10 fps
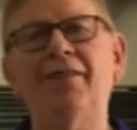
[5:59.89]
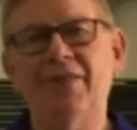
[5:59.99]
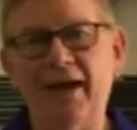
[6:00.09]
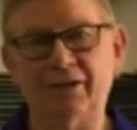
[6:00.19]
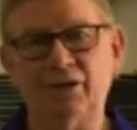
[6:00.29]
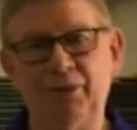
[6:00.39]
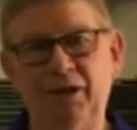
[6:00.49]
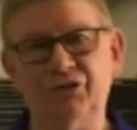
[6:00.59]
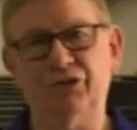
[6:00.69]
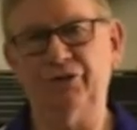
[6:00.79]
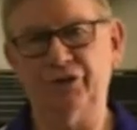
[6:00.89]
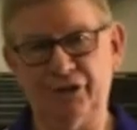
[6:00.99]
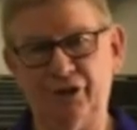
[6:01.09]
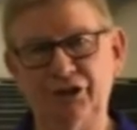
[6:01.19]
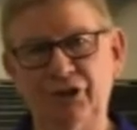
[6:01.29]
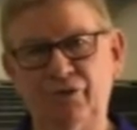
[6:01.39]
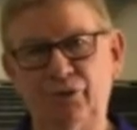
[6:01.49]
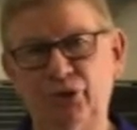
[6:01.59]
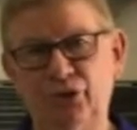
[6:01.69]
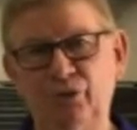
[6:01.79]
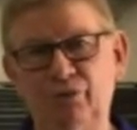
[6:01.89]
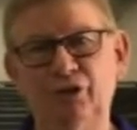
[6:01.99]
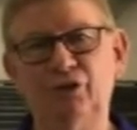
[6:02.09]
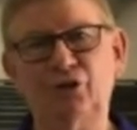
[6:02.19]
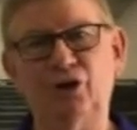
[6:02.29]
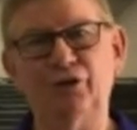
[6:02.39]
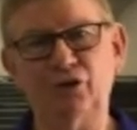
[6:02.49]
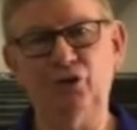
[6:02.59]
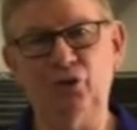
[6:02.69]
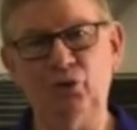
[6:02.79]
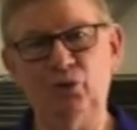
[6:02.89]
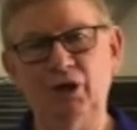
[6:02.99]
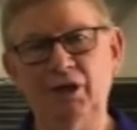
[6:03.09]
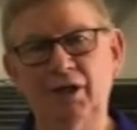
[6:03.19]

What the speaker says: That depends on the size of the room that you're trying to cool.